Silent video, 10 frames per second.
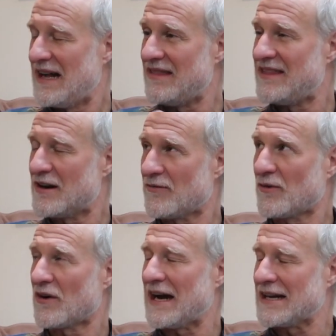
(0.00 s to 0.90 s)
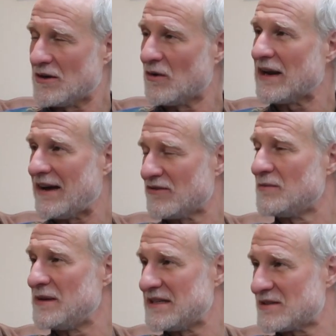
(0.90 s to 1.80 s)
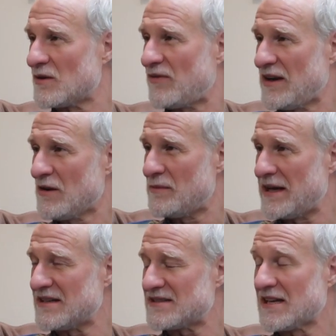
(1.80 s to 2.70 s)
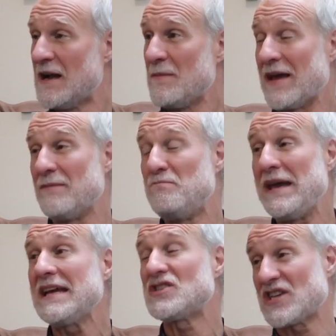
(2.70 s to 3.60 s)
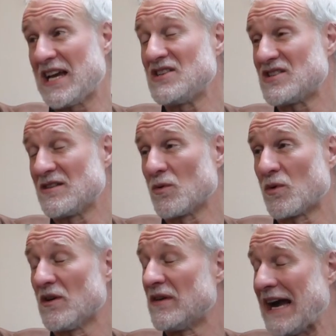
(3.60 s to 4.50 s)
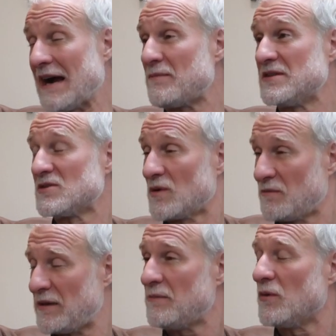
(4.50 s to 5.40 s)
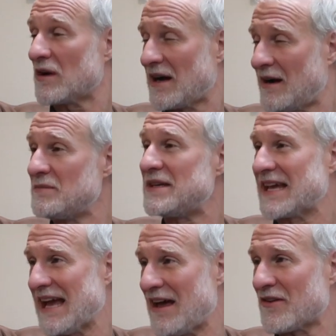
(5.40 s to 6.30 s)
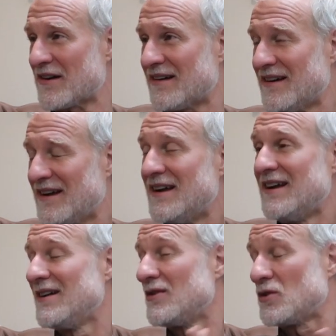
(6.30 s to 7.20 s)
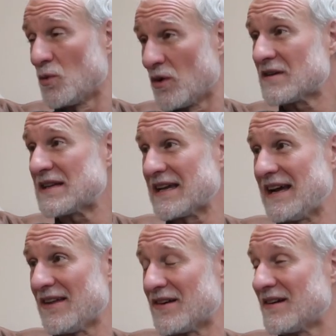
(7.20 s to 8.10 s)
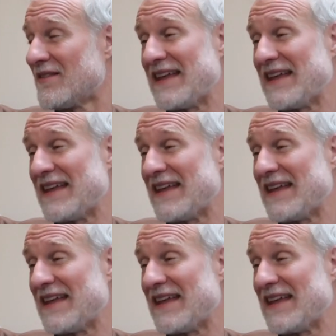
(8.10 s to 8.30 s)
And therefore, I don't have to be so fear-based. And big change in the world happens when people come together to work together.